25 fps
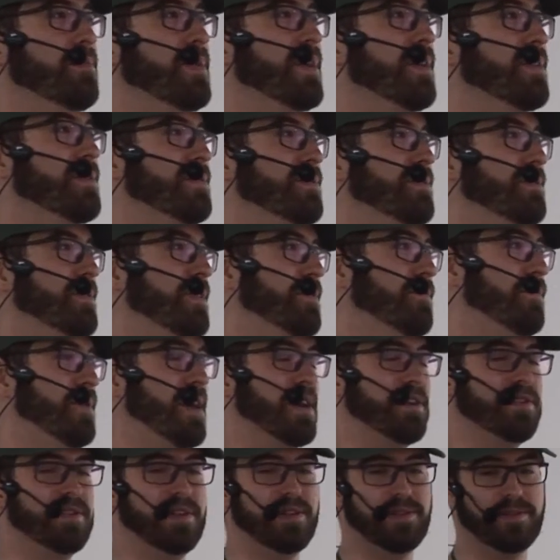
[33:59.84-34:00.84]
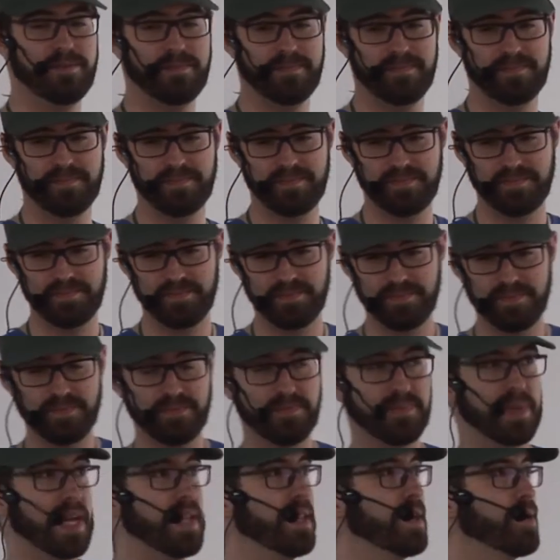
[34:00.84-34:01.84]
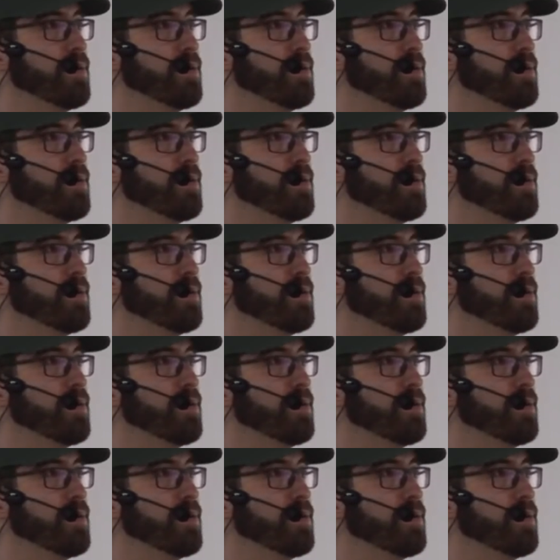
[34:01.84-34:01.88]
because they're not fragile. Any